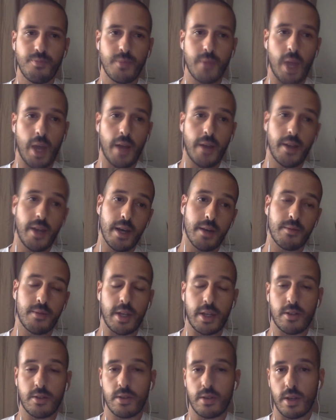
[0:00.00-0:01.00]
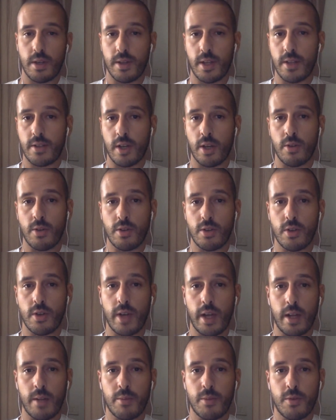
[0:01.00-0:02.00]
And yeah, that's how it should
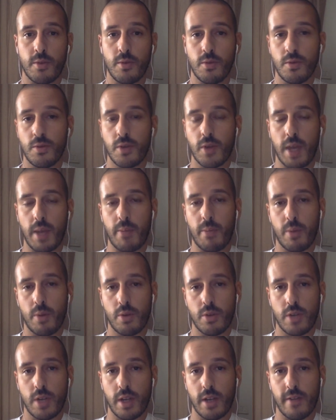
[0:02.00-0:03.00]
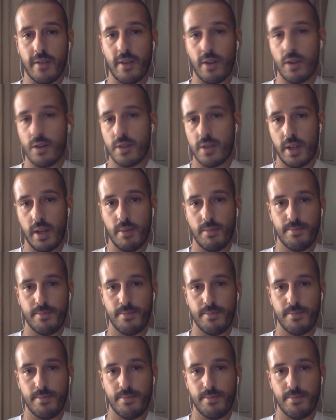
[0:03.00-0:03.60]
help to keep pushing the velocity.